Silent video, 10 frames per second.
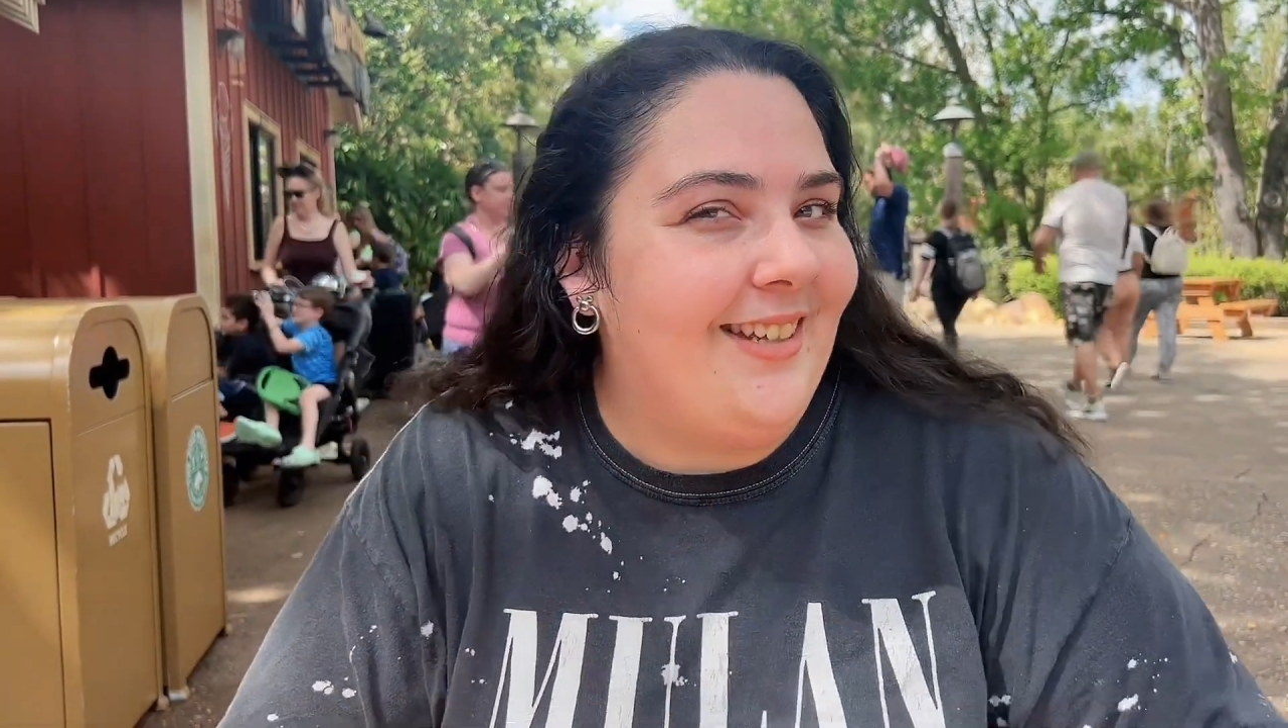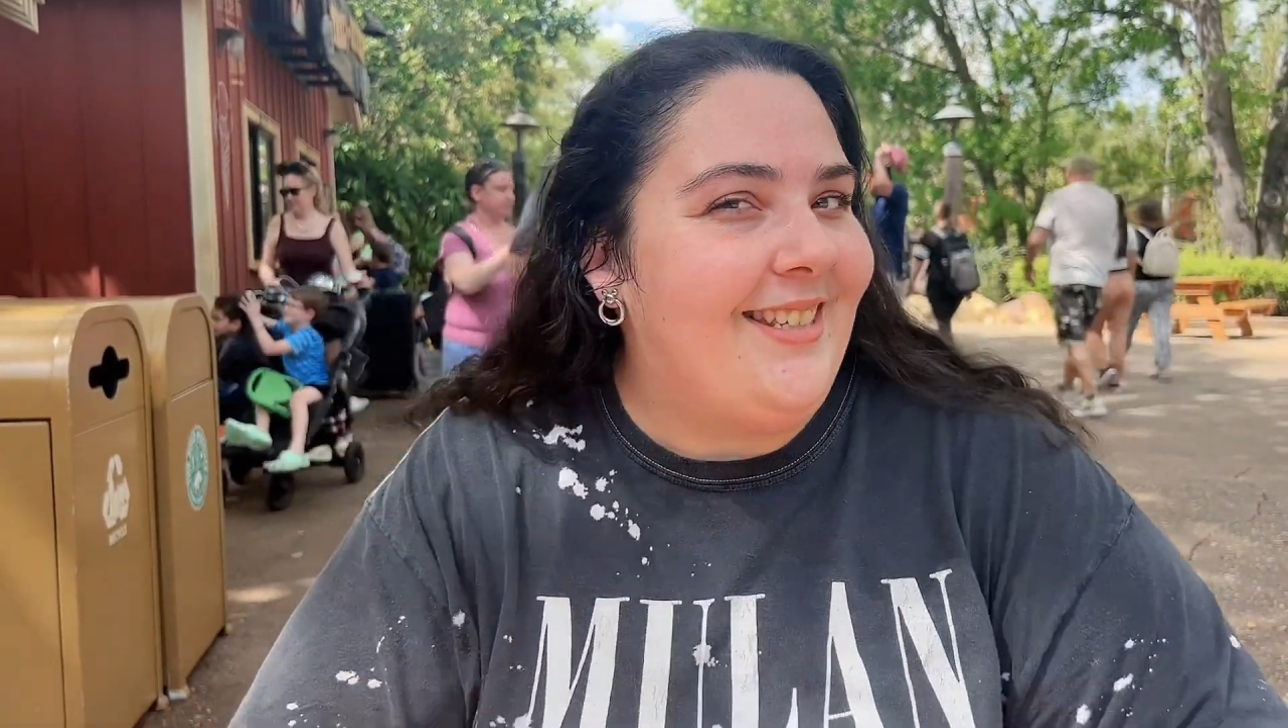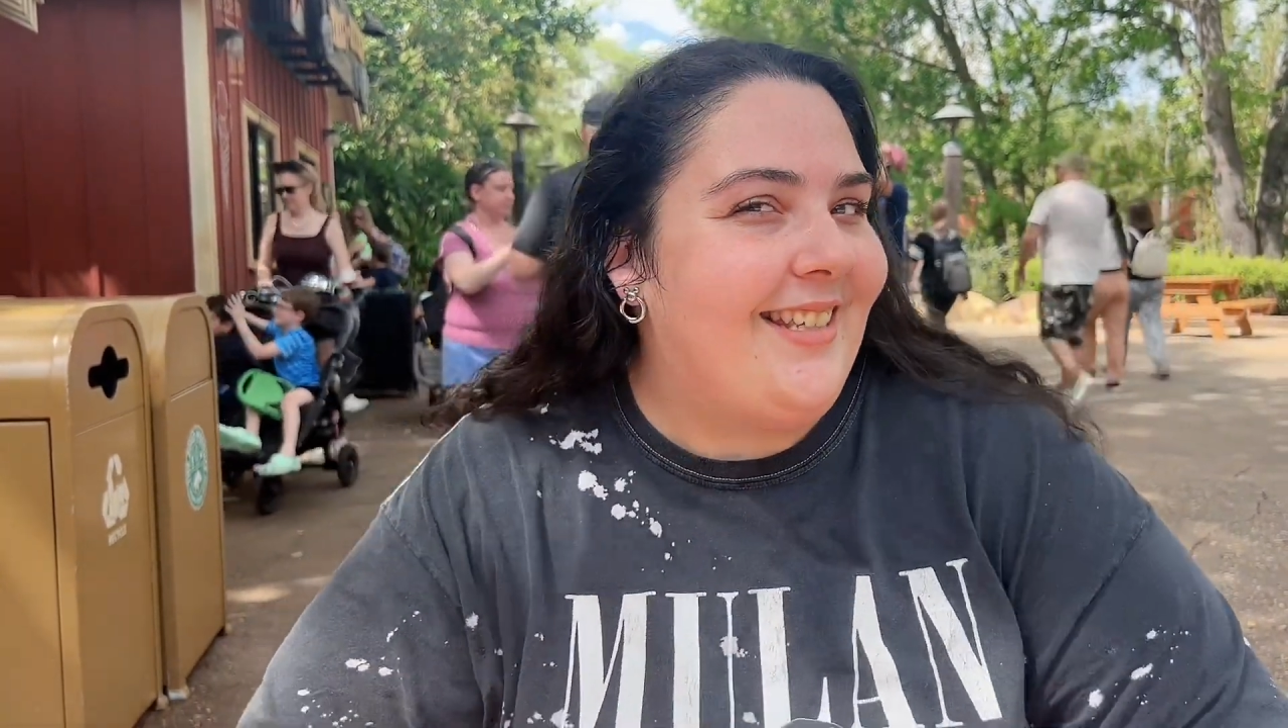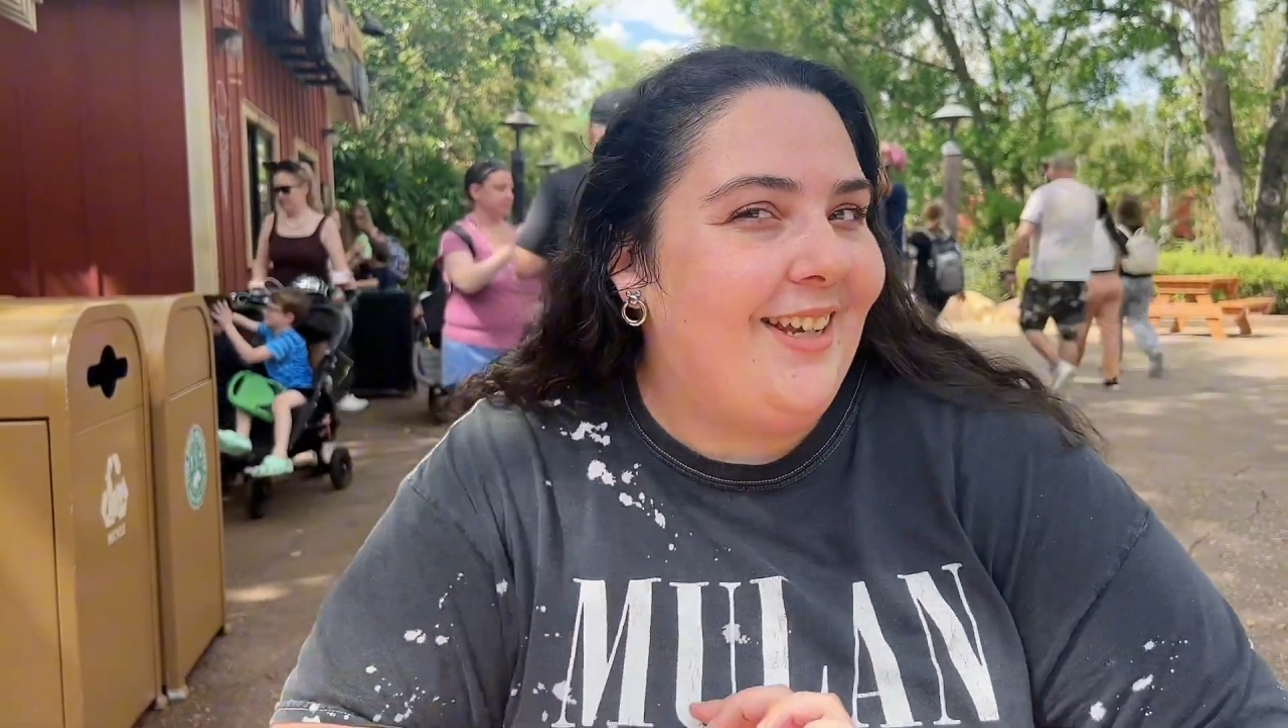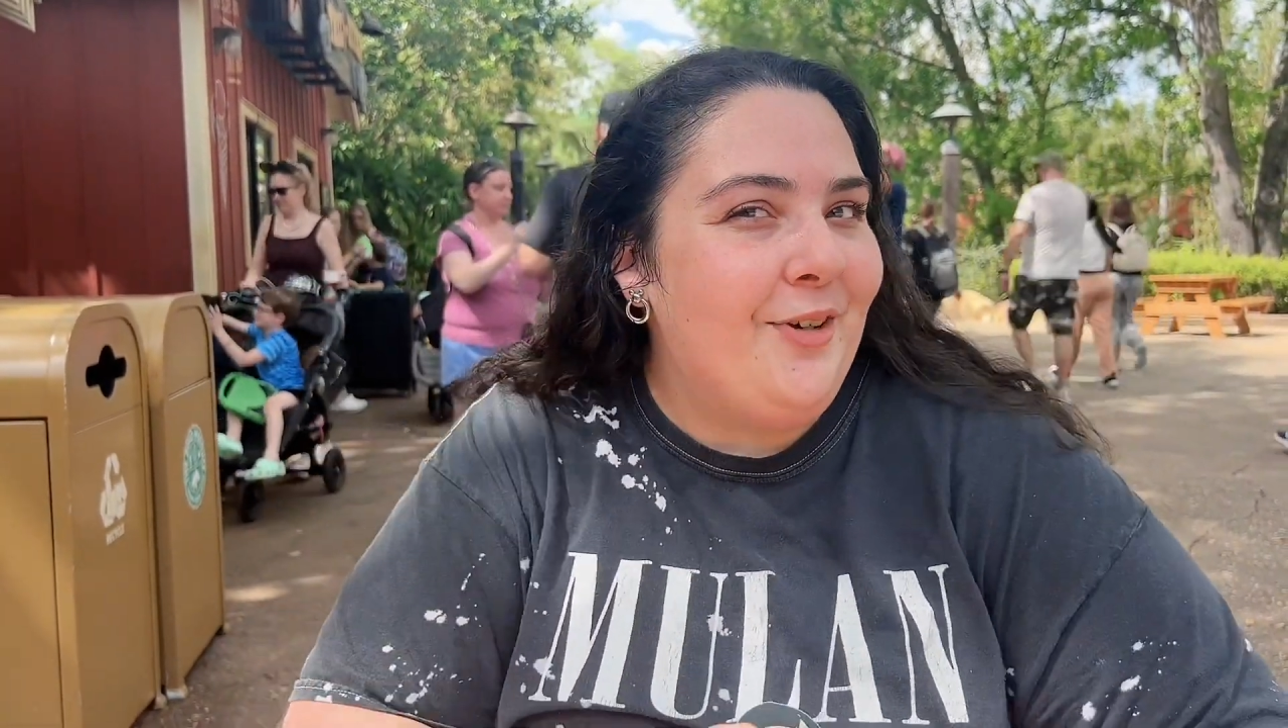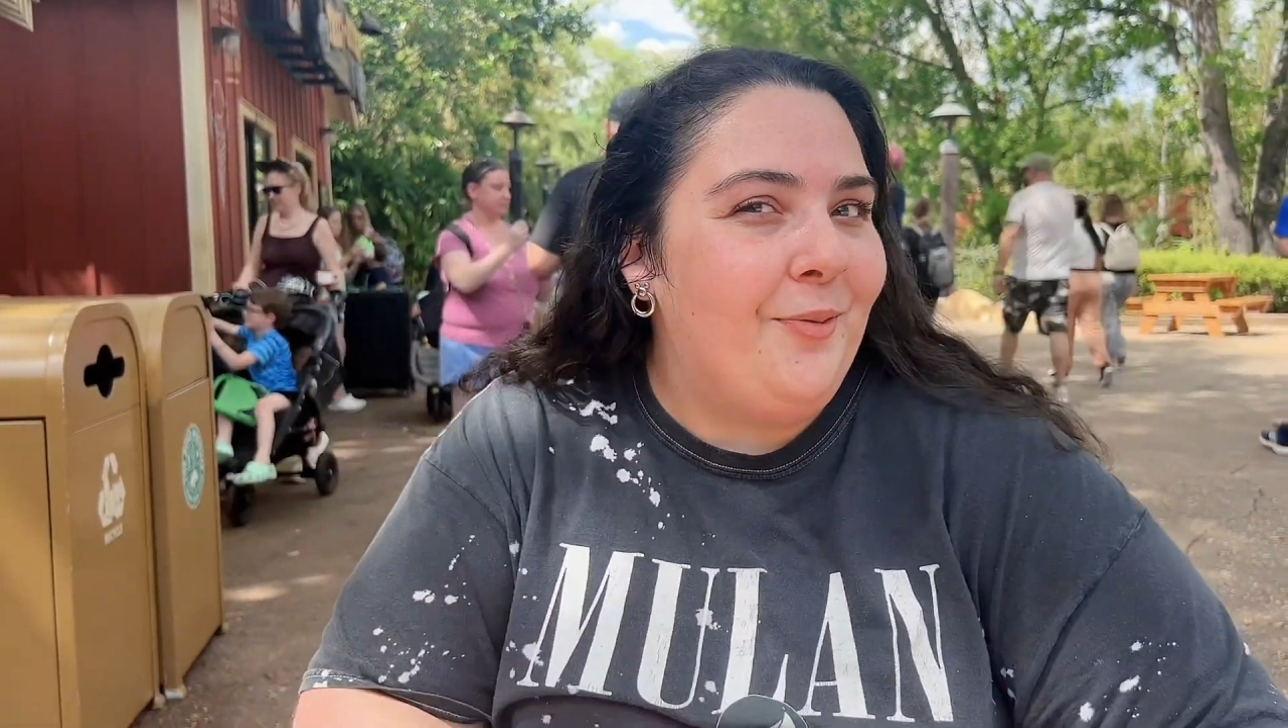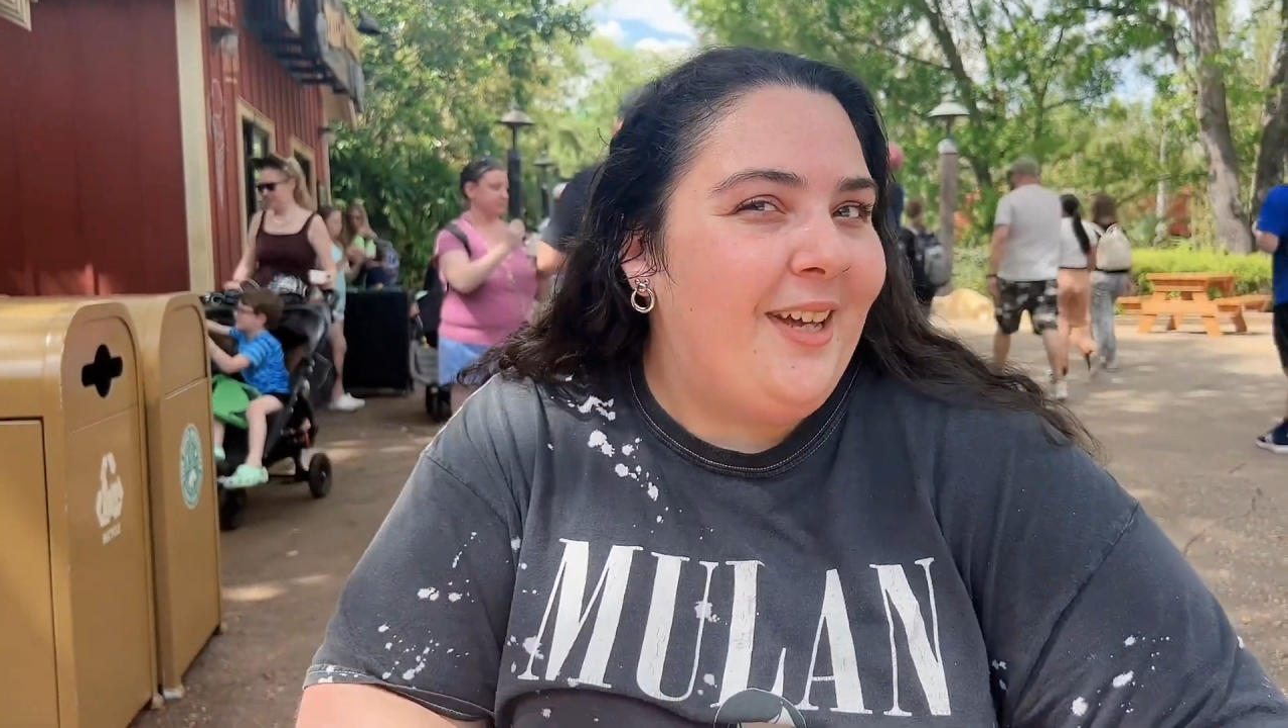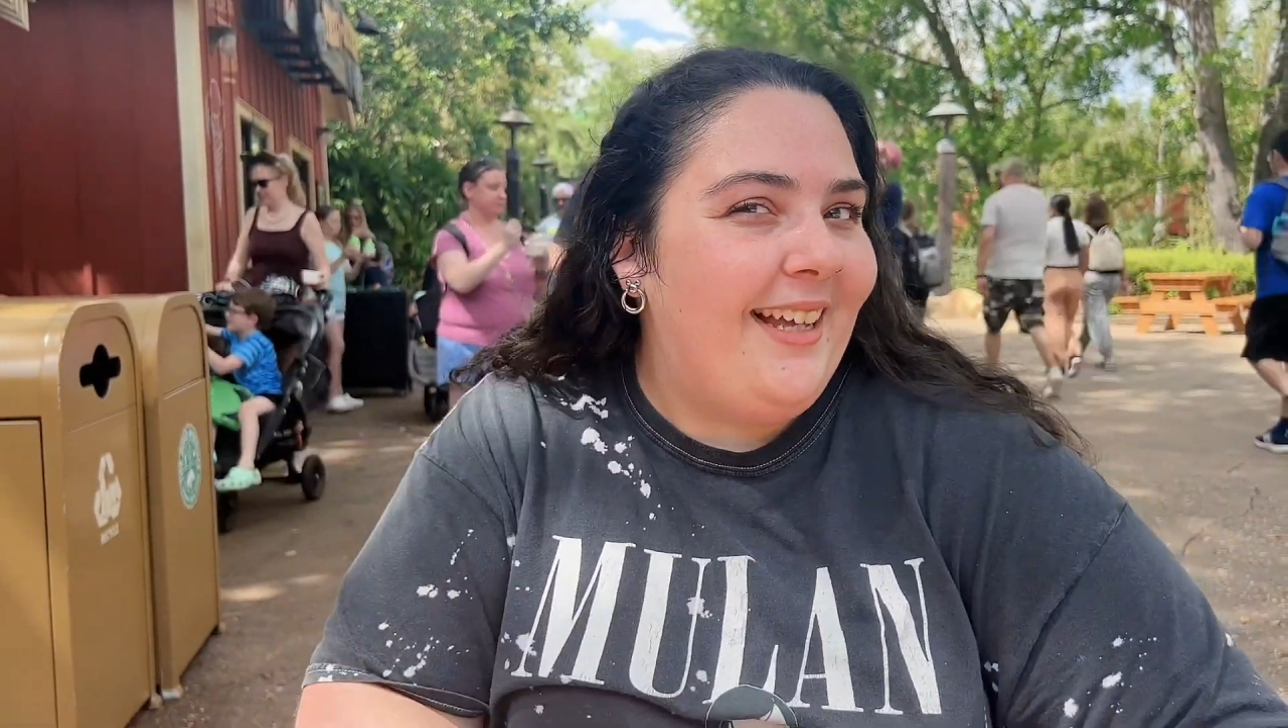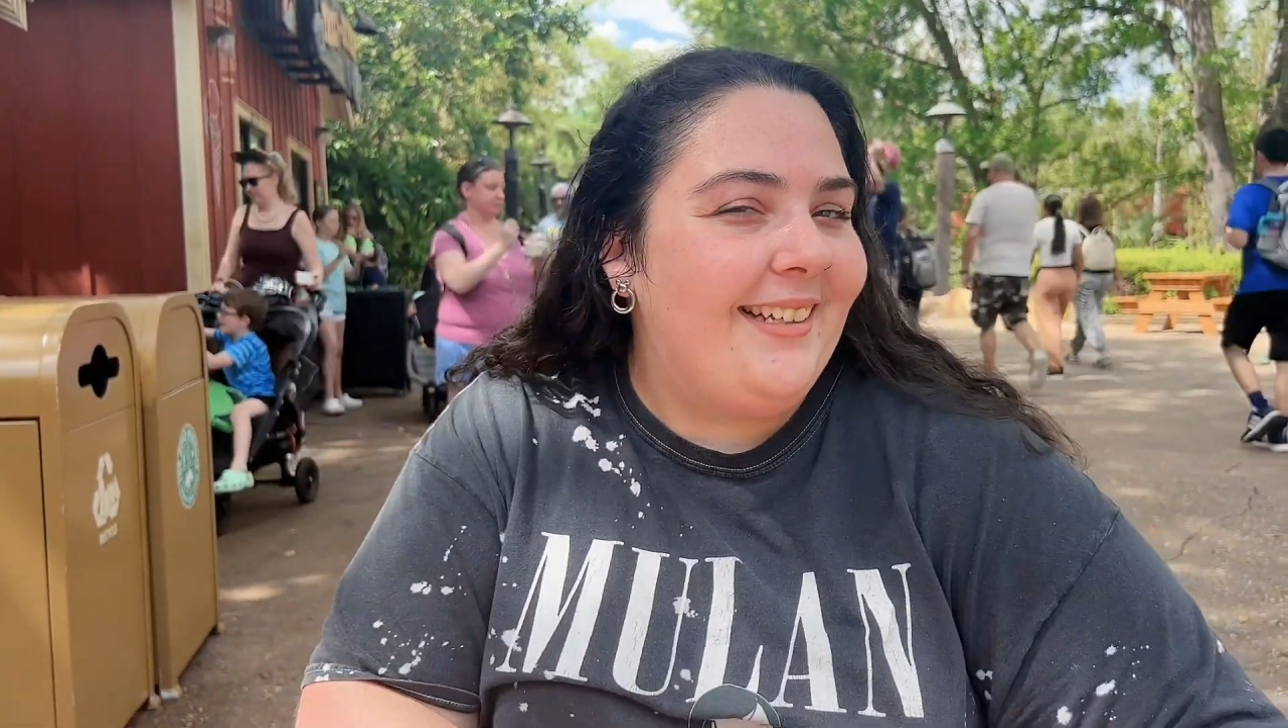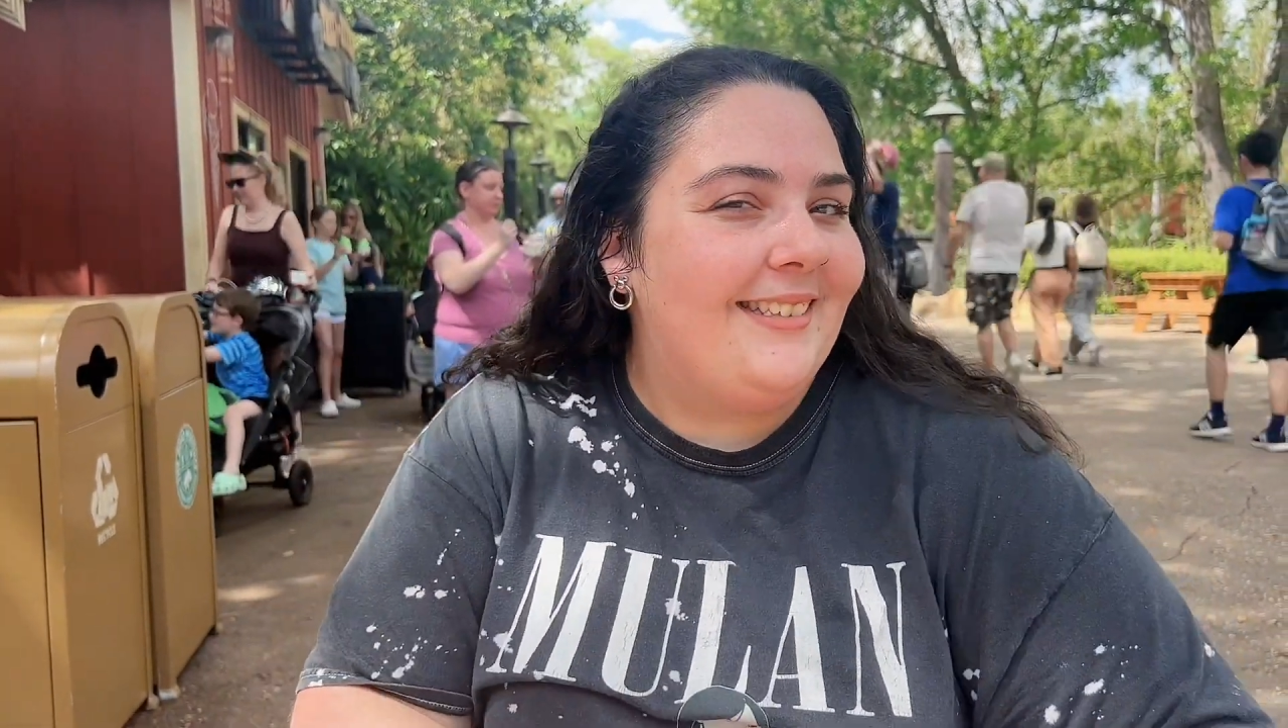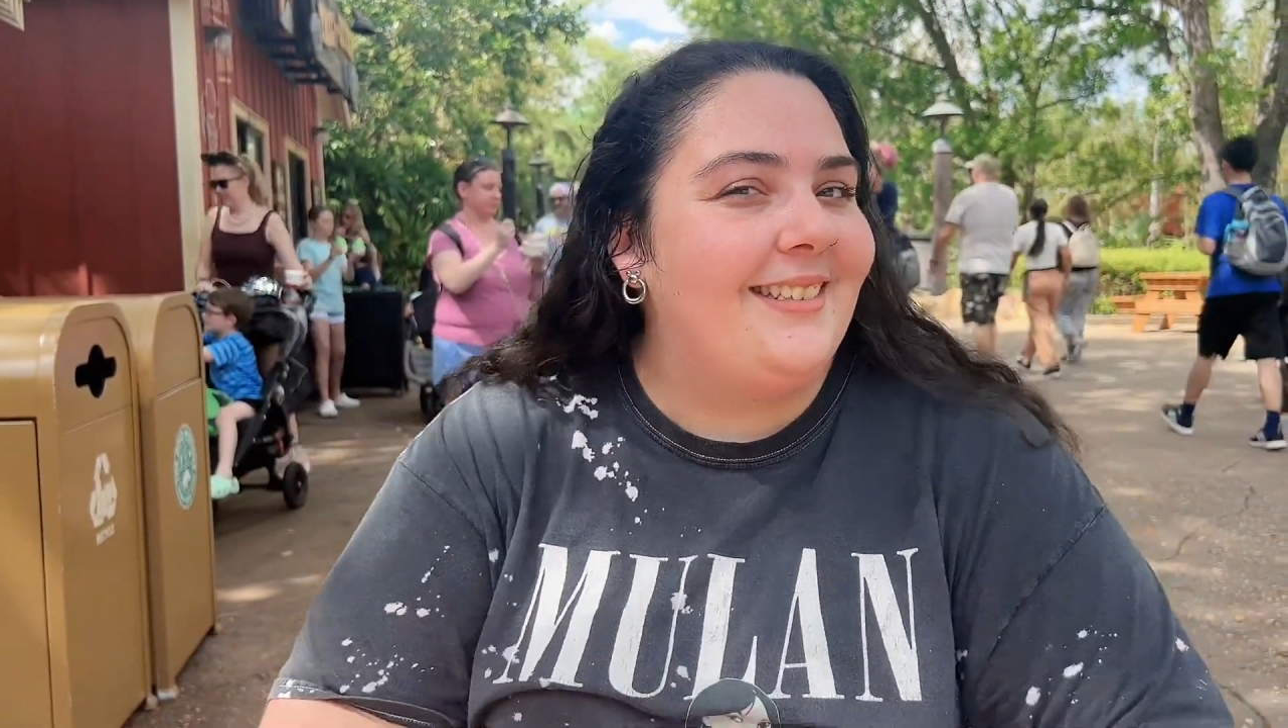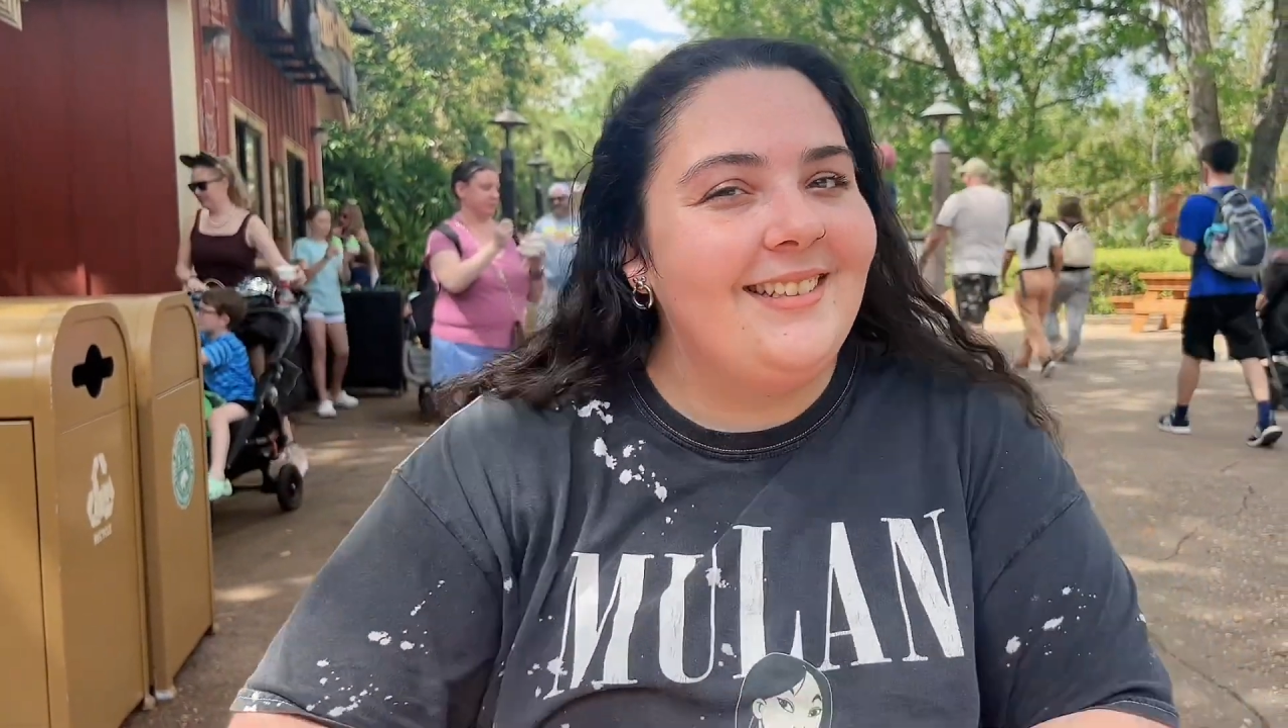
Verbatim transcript: Let's see who wins. All